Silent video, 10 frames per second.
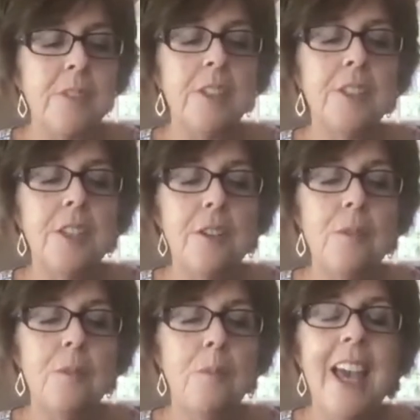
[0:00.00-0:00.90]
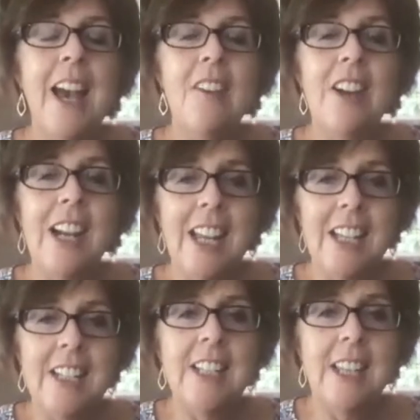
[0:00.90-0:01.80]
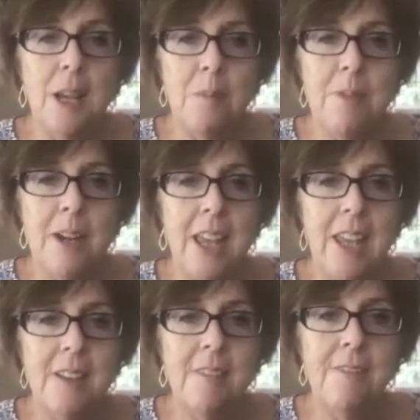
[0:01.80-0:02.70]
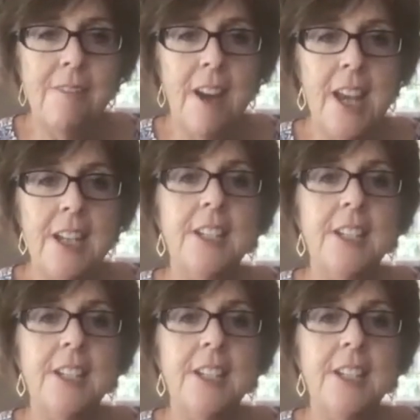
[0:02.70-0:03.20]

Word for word: so we are a legacy company, right?